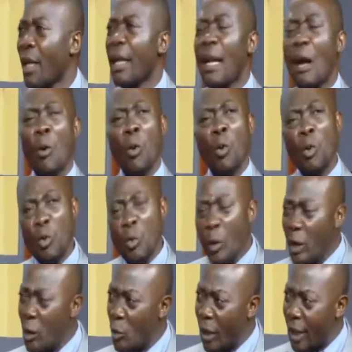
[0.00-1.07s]
Now, who
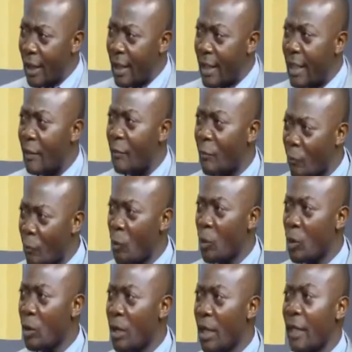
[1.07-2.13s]
regulates the
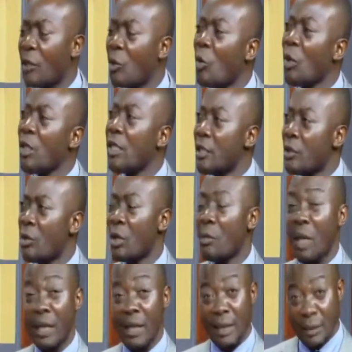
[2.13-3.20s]
food that goes into the market?